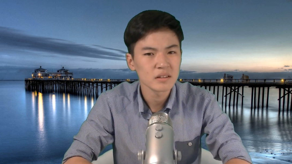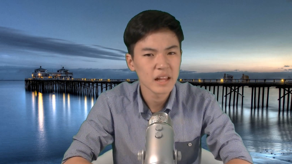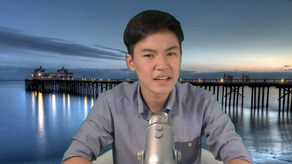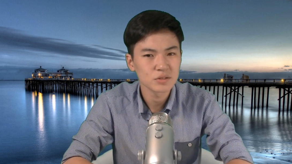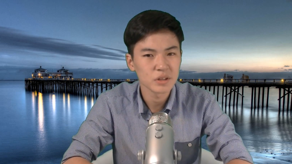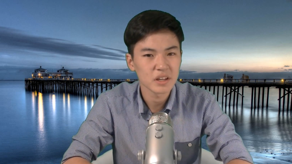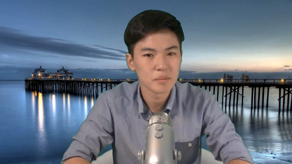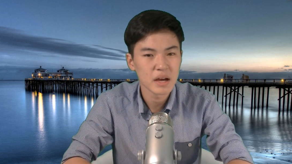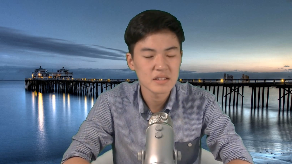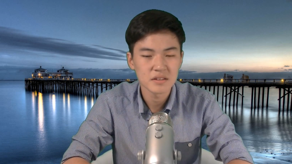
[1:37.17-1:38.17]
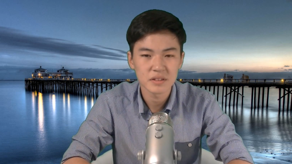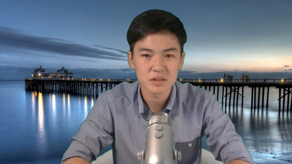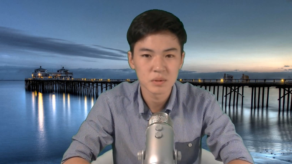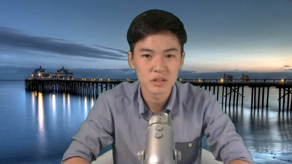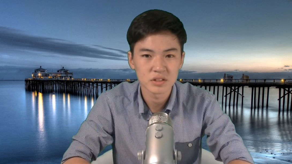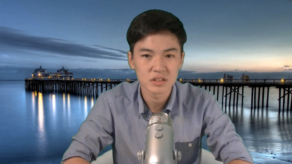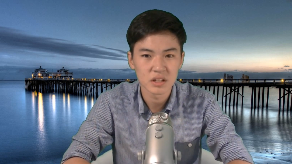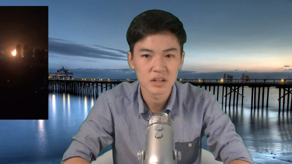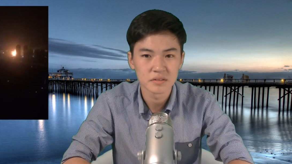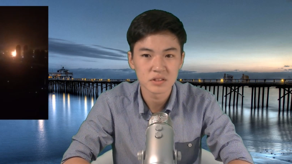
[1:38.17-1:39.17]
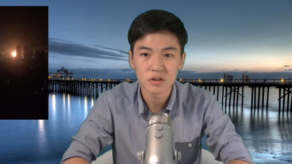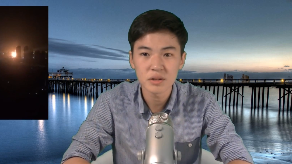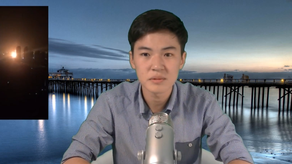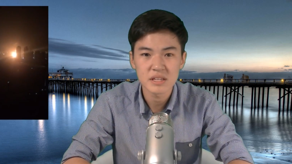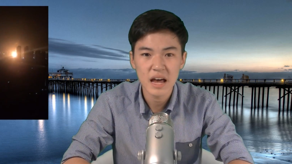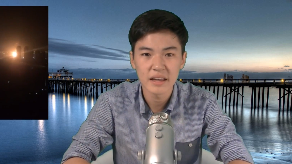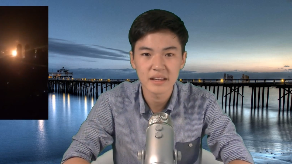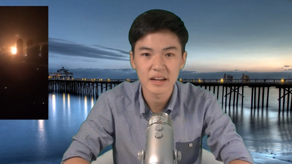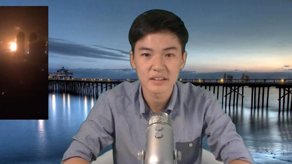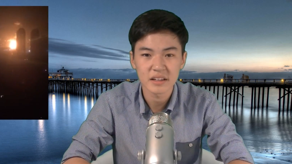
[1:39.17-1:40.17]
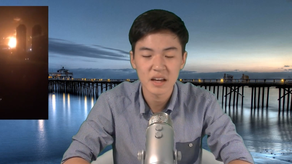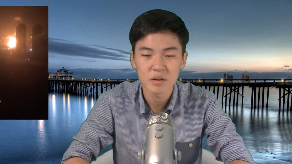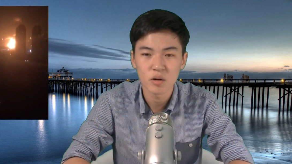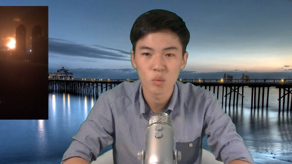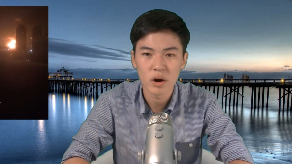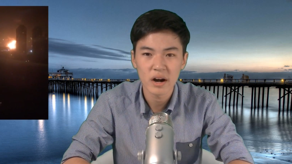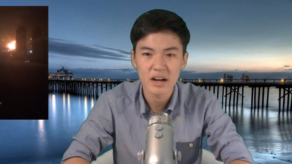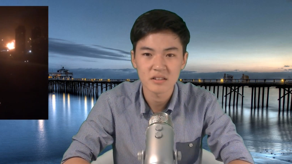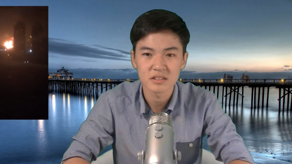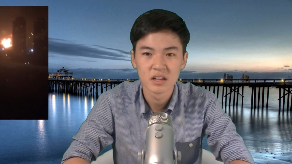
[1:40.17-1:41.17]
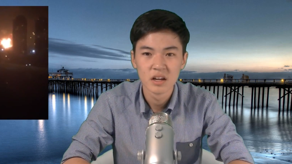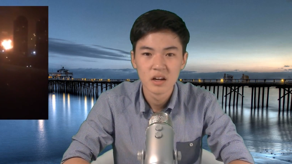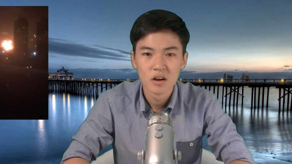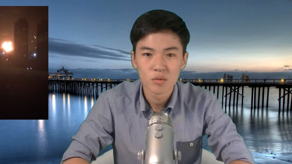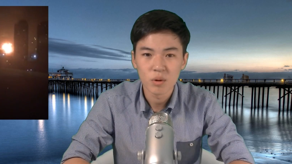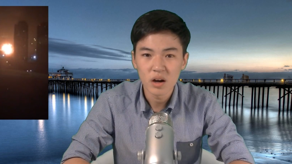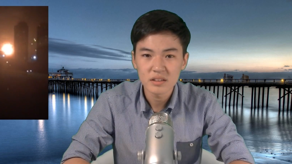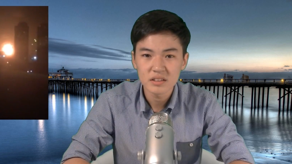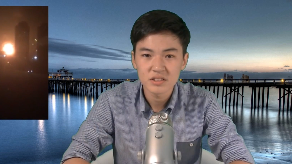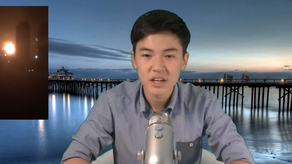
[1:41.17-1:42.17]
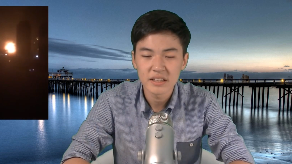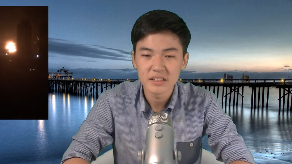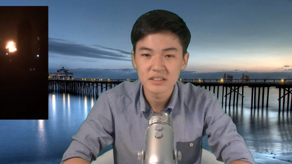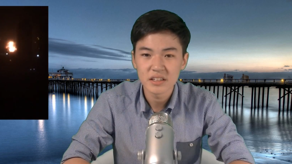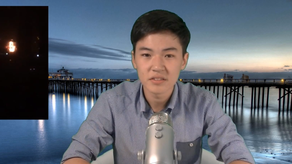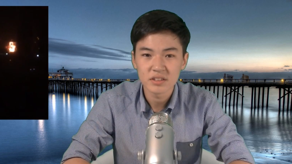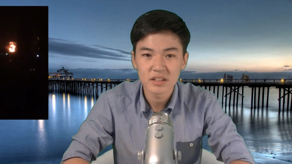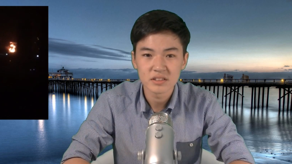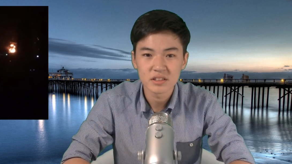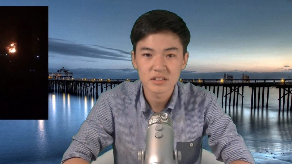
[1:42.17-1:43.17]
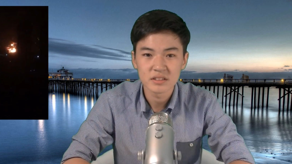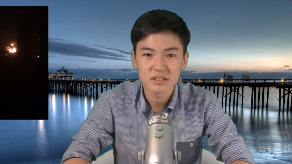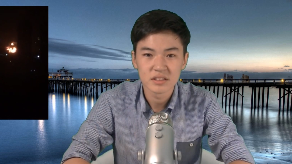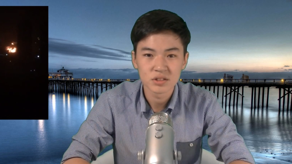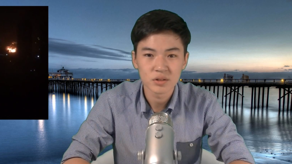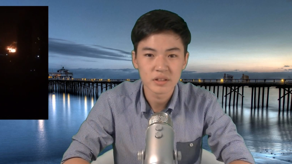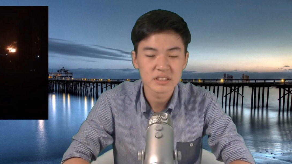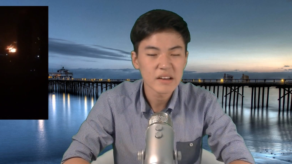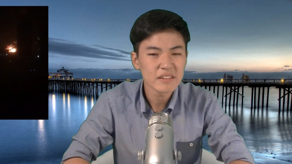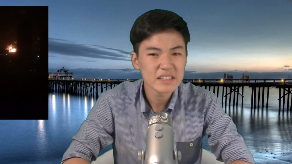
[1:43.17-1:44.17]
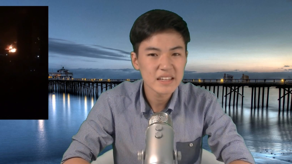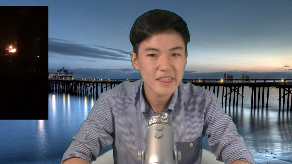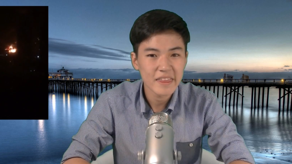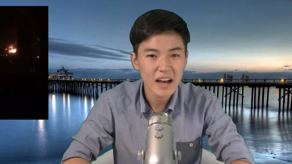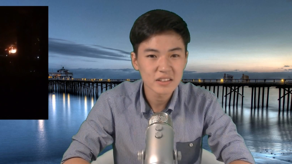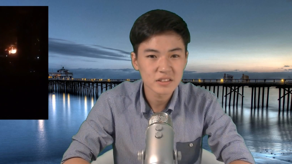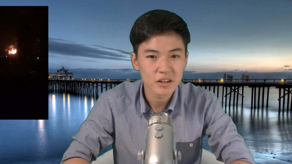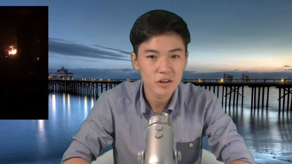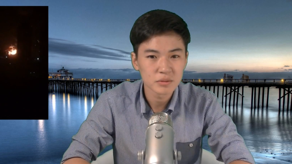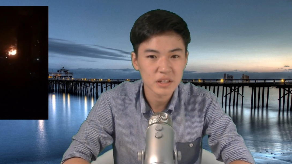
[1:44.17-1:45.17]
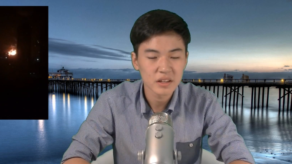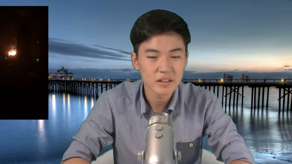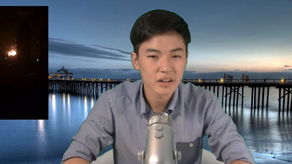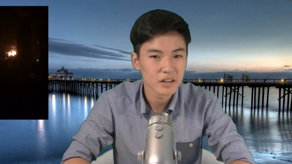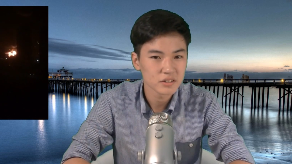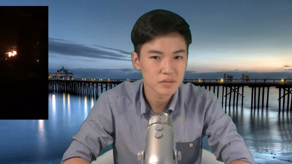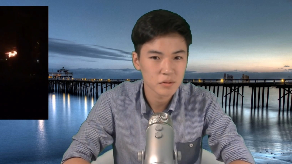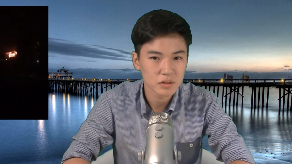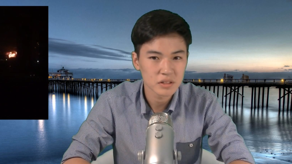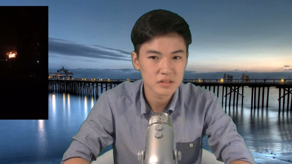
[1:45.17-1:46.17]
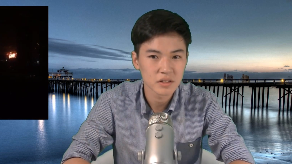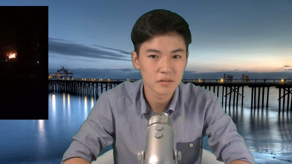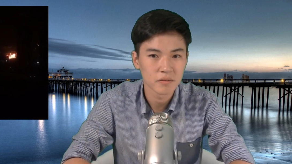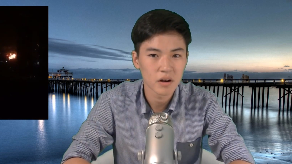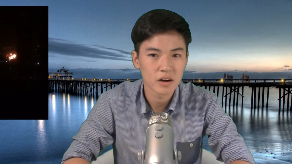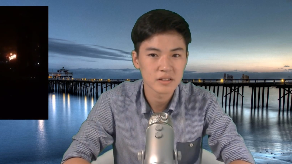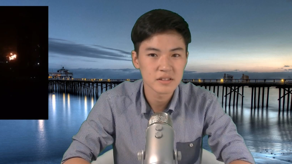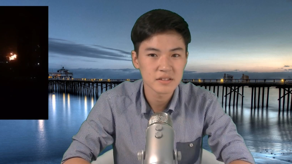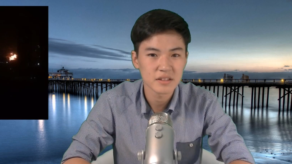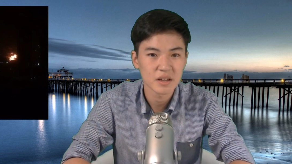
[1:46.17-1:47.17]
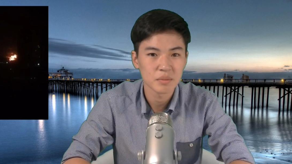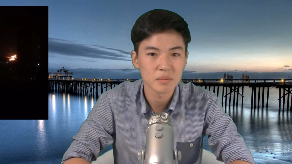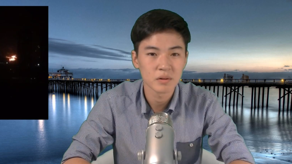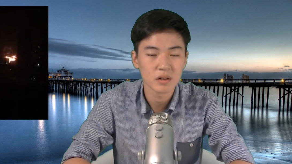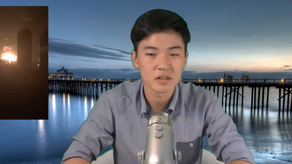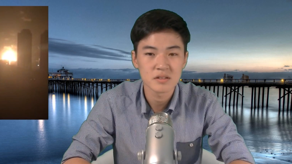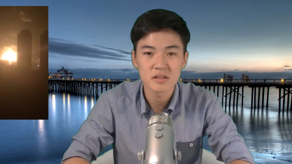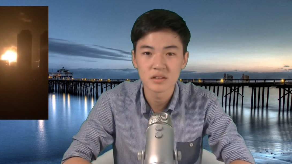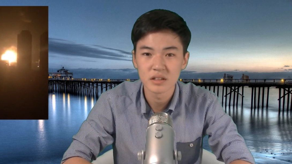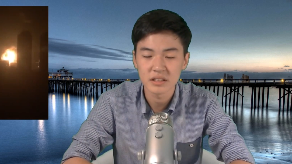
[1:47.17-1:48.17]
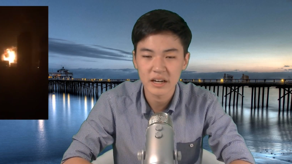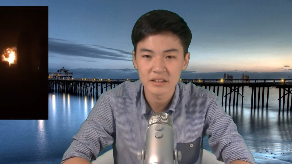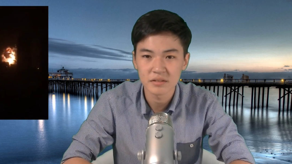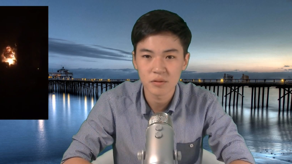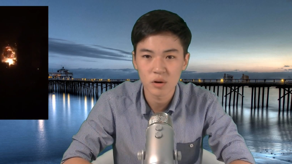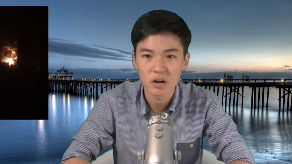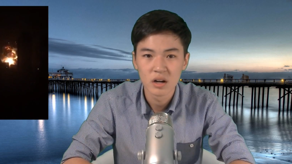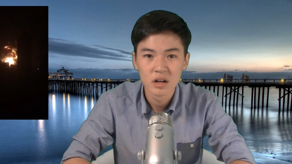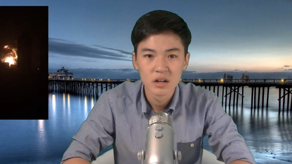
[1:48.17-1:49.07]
Last week, a massive explosion of sodium cyanide in a chemical warehouse rocked the Chinese city of Tianjin, destroying 17,000 homes and killing 114 so far. 69 people are still unaccounted for.